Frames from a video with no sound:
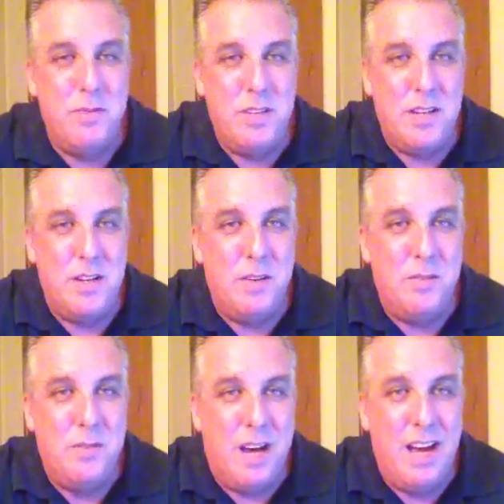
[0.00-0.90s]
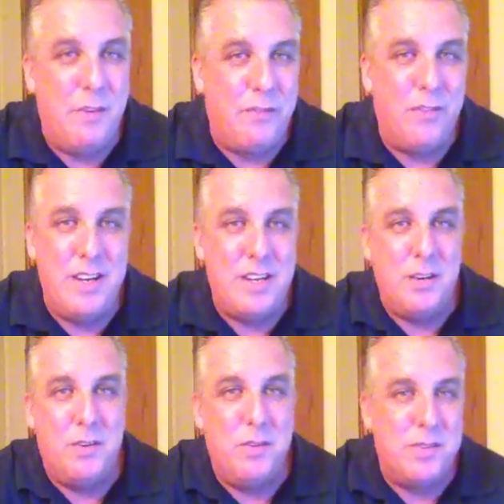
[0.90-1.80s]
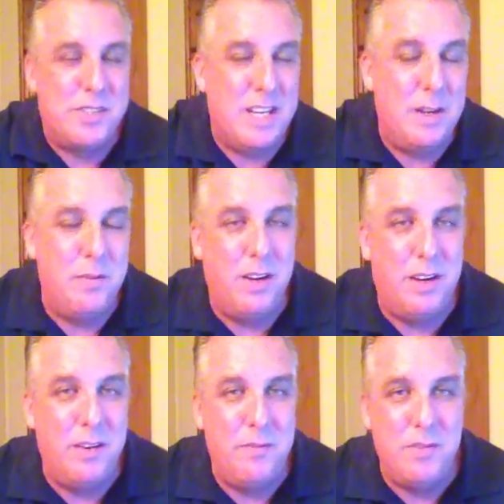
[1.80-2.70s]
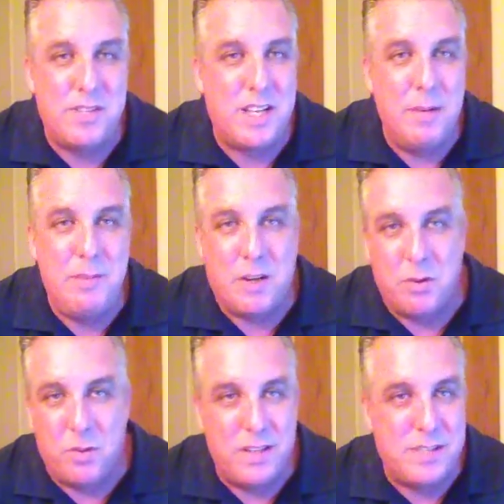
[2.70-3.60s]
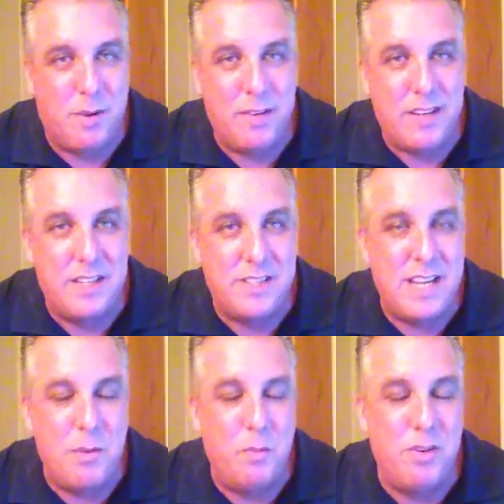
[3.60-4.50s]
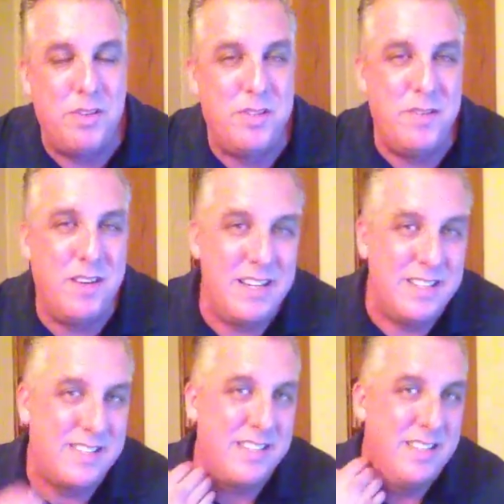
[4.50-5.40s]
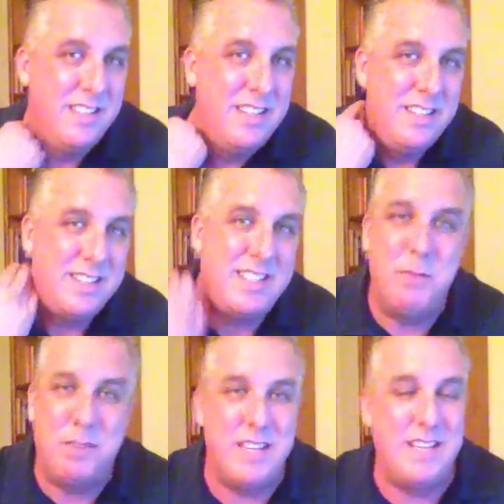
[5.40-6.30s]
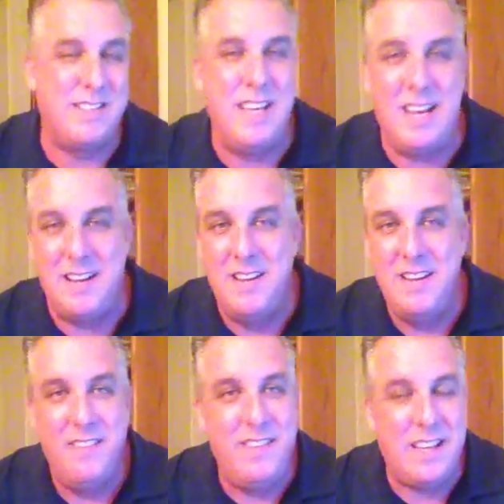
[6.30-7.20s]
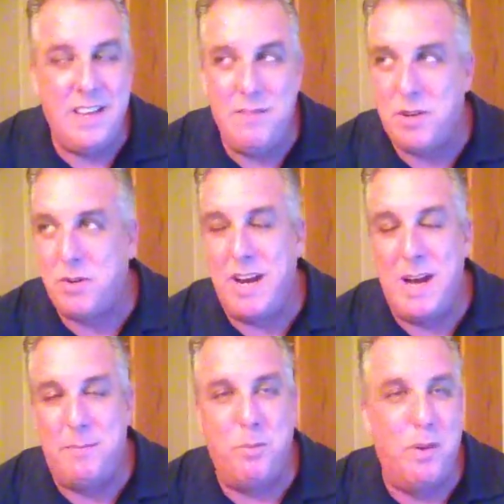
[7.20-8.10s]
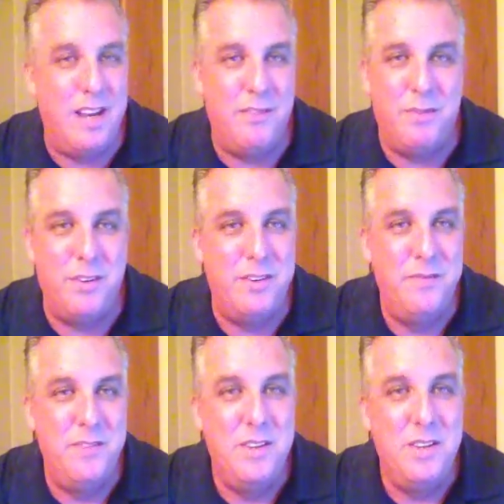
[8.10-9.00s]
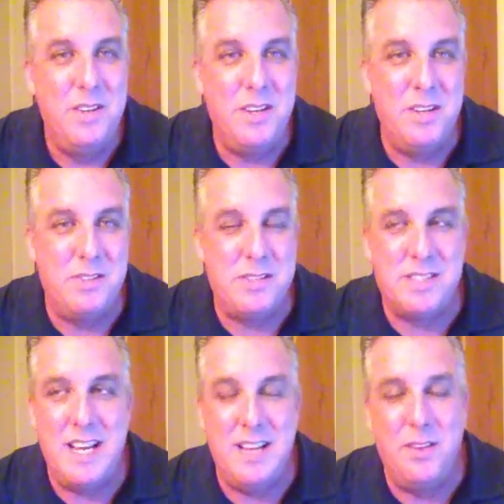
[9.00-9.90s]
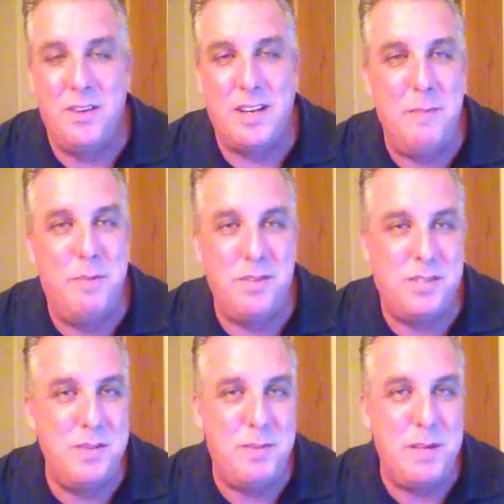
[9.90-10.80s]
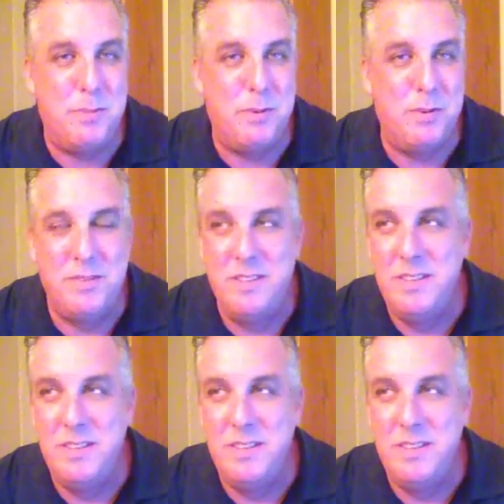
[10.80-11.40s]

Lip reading: You know, I have a friend here. There's gonna be a girl that's probably gonna stay 1 or 2 nights." See what they say. They give you crap, whatever. You know, just say, "Hey, look, I put 2 people.